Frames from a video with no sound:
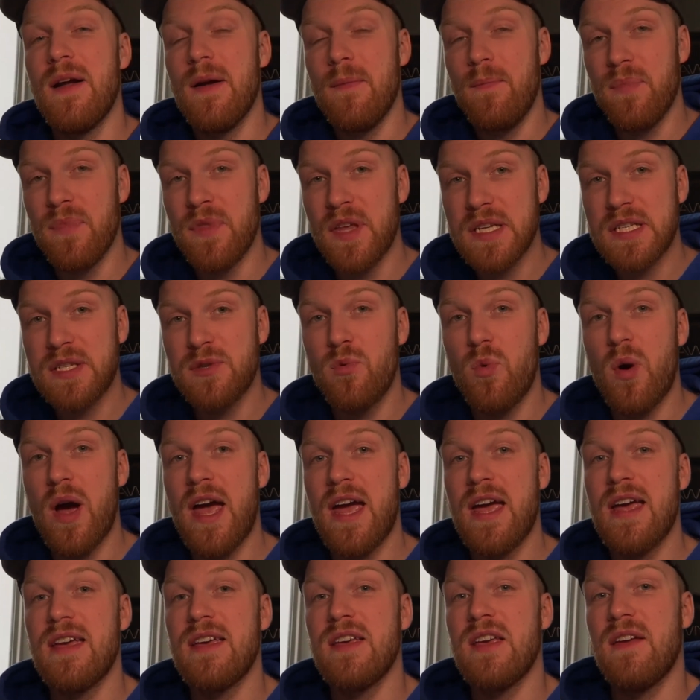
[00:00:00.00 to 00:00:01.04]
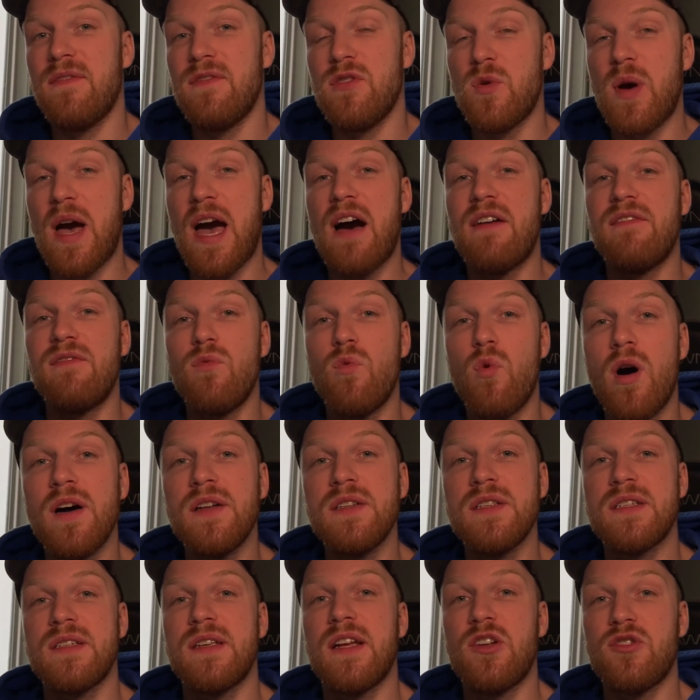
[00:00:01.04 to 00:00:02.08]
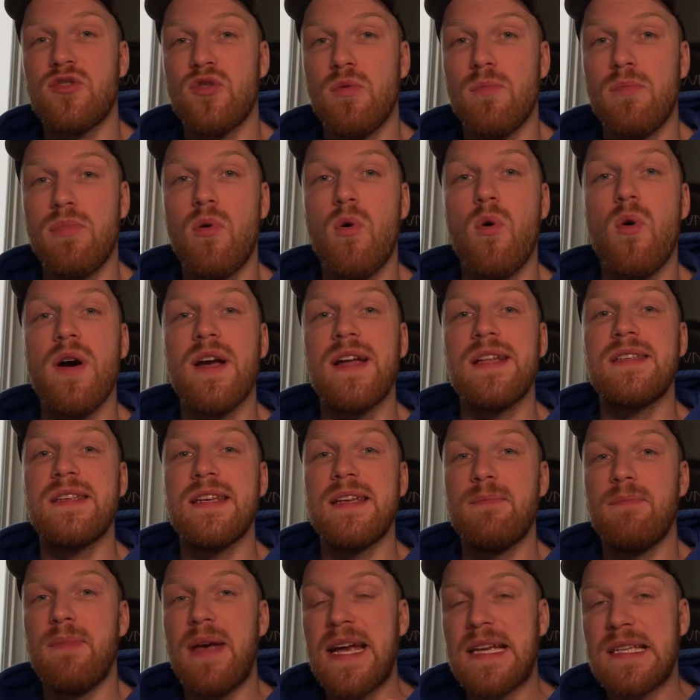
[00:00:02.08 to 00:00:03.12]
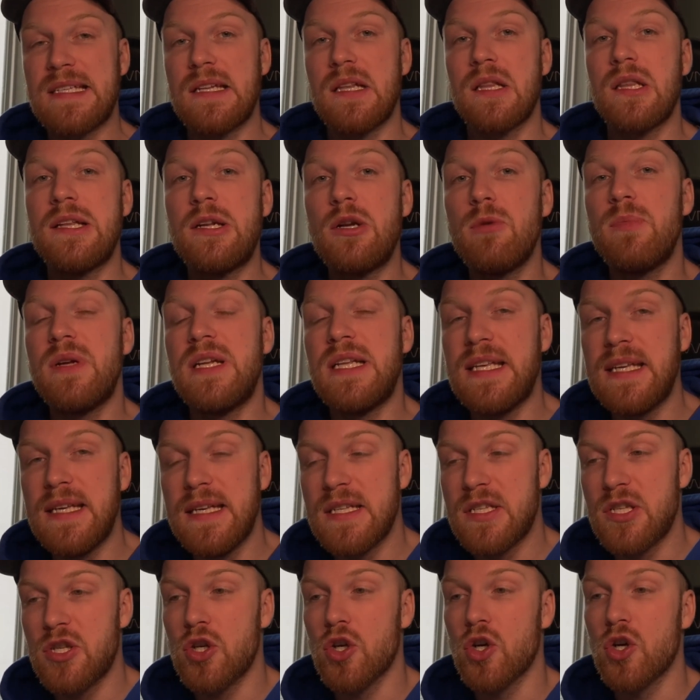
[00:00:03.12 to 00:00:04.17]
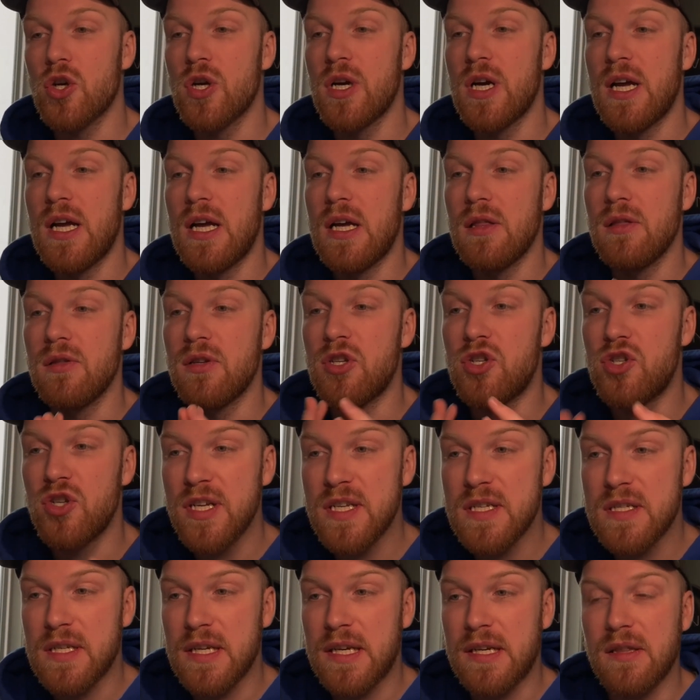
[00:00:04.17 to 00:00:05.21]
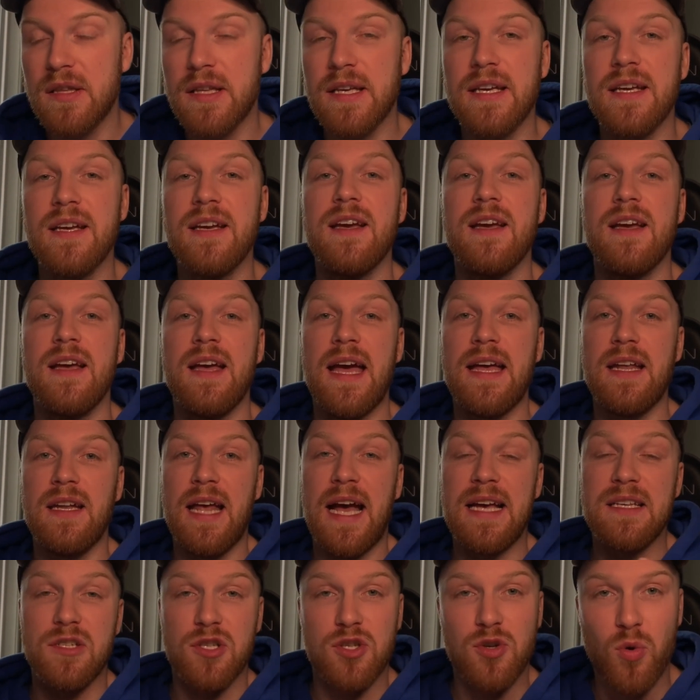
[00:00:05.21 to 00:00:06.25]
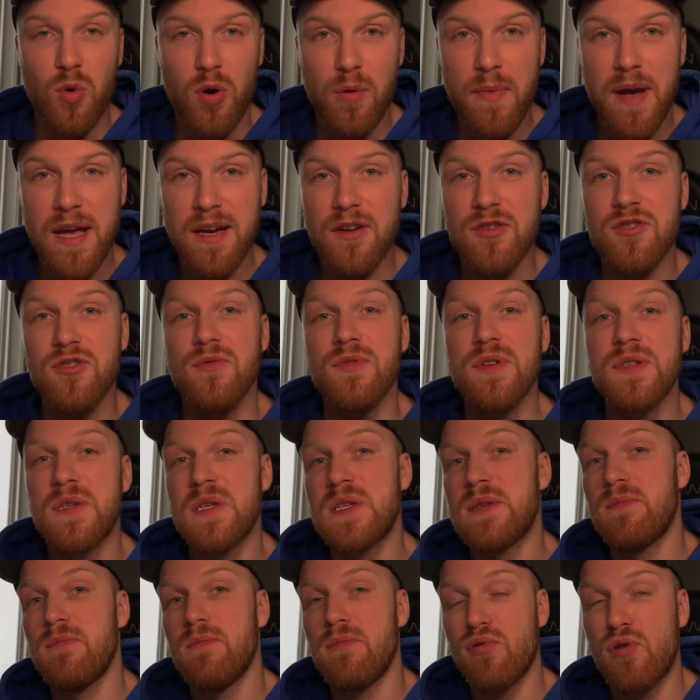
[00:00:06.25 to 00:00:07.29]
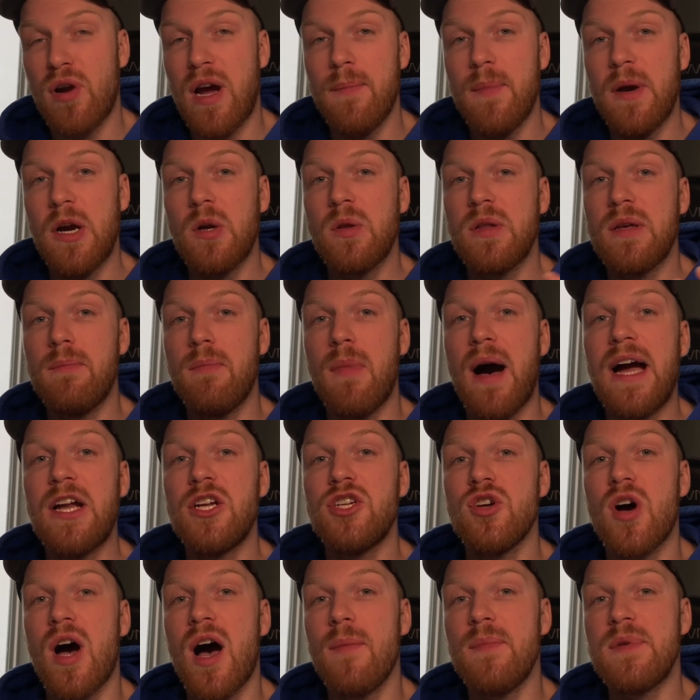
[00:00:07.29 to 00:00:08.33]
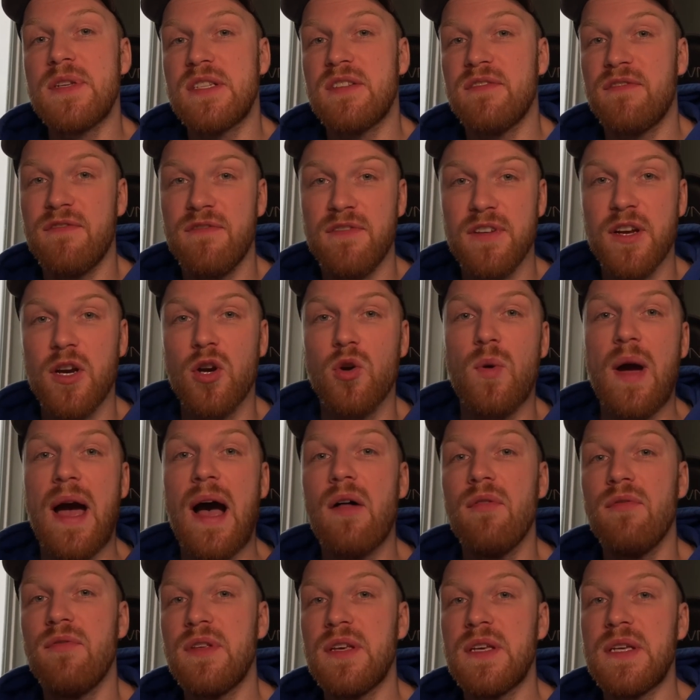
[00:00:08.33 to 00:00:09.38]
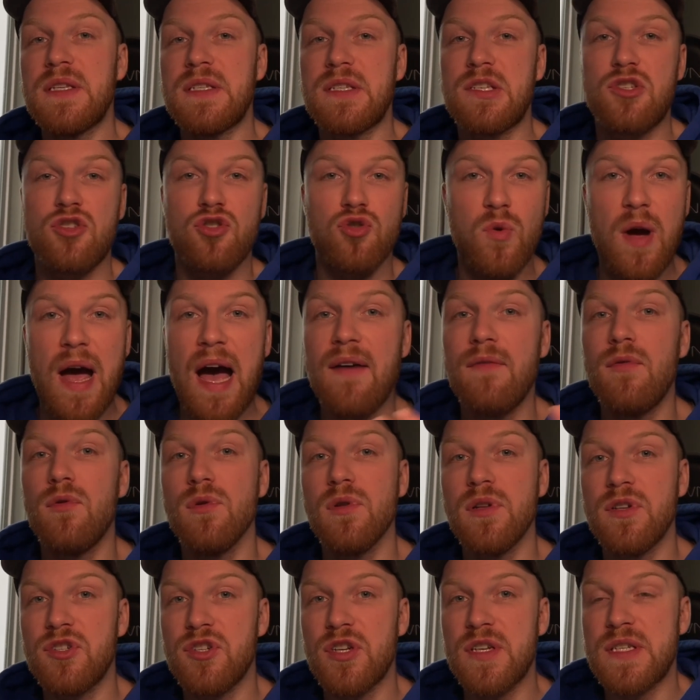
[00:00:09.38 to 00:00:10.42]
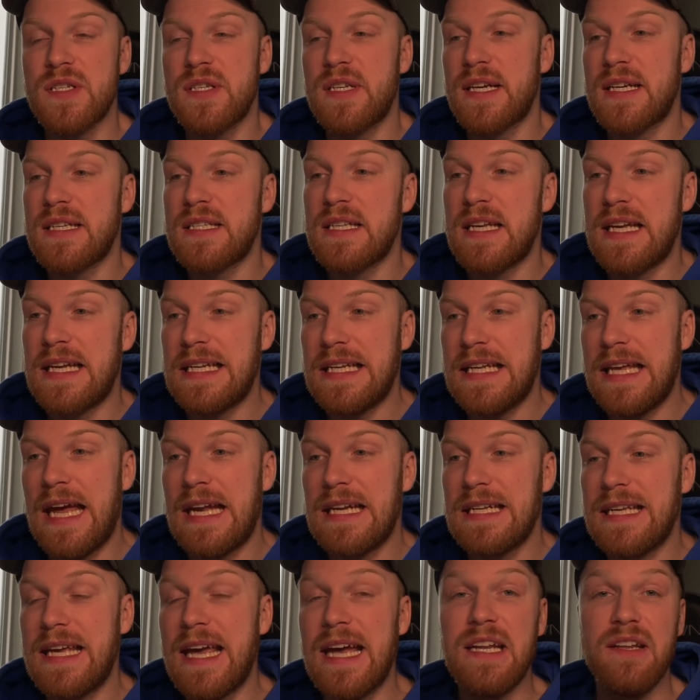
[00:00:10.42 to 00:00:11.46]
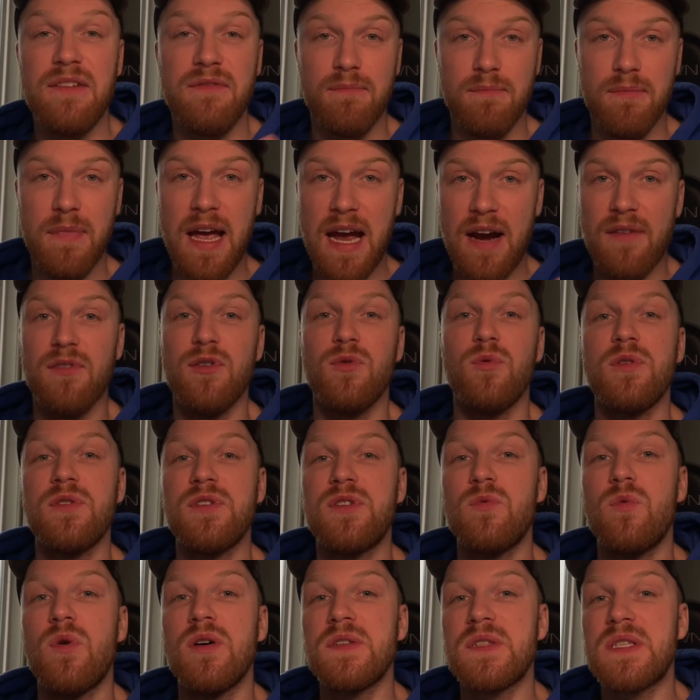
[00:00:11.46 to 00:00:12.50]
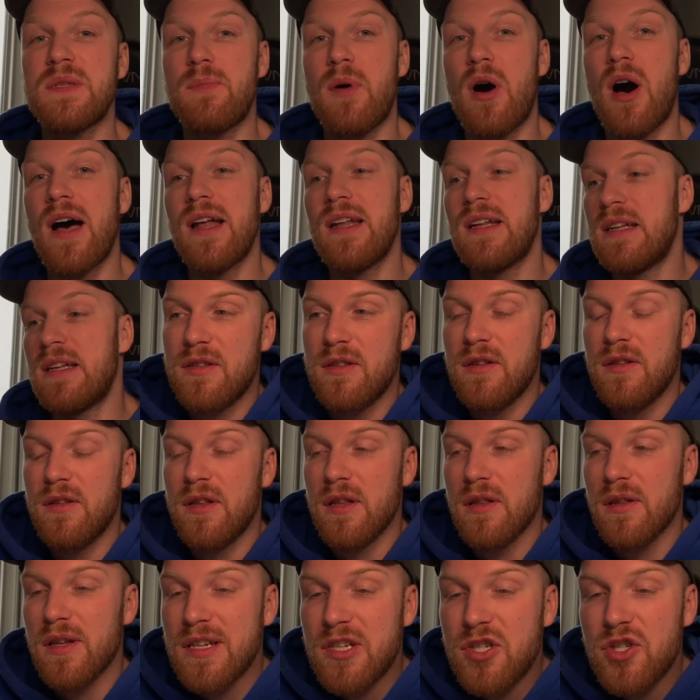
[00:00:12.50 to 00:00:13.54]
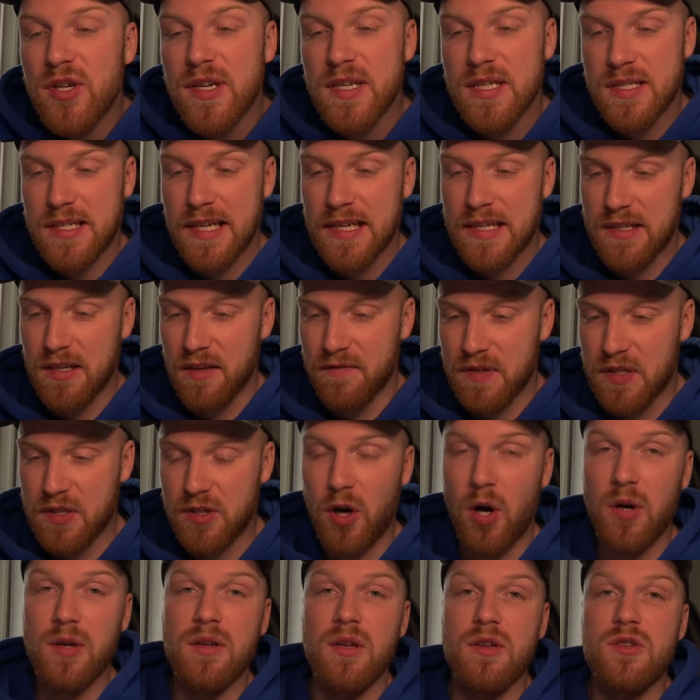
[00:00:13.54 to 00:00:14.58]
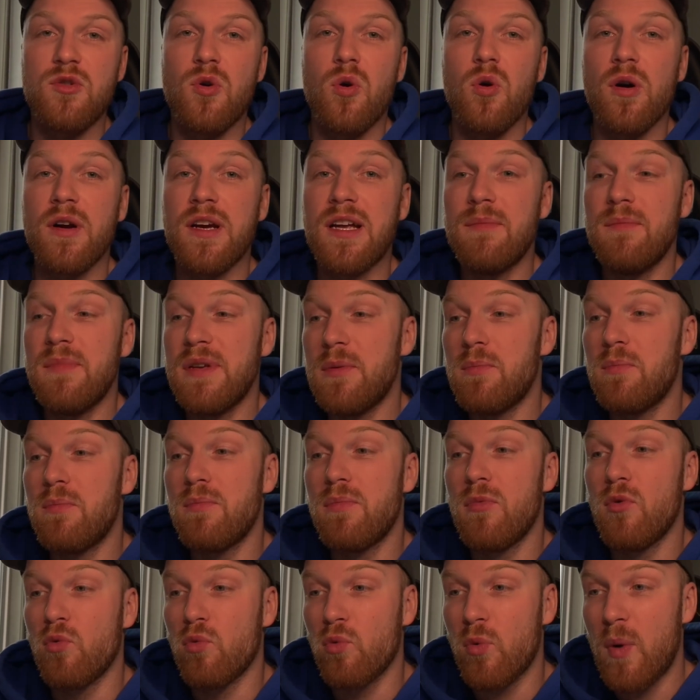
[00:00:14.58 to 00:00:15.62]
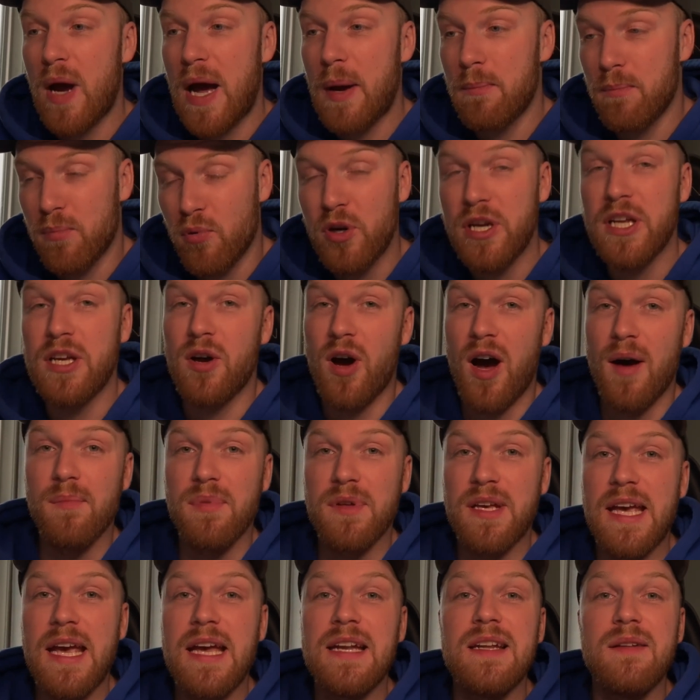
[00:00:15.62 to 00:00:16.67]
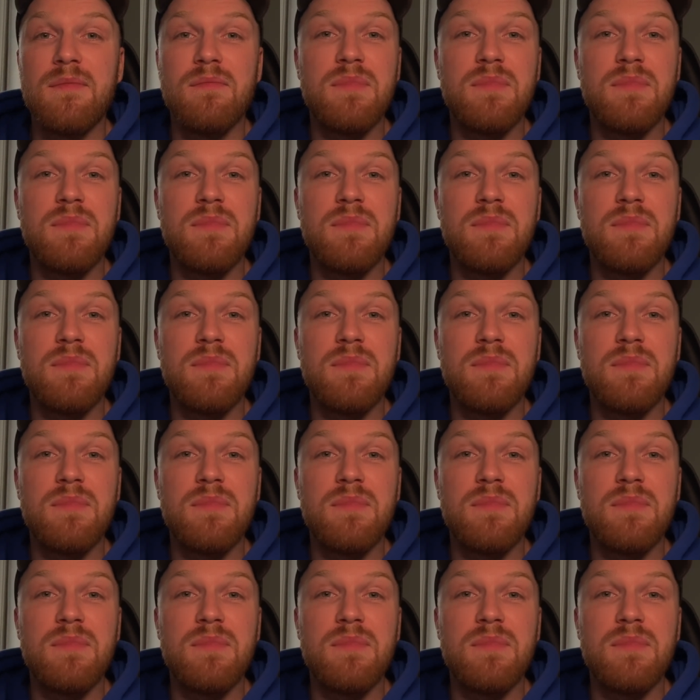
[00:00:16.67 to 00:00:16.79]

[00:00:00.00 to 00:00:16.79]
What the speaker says: This way, if you have one central point, it makes it a little bit easier logistically. And as a tour manager, this is primarily my job, is to figure out these travel logistics and getting everyone to one spot. The logistics of starting a tour can be pretty complicated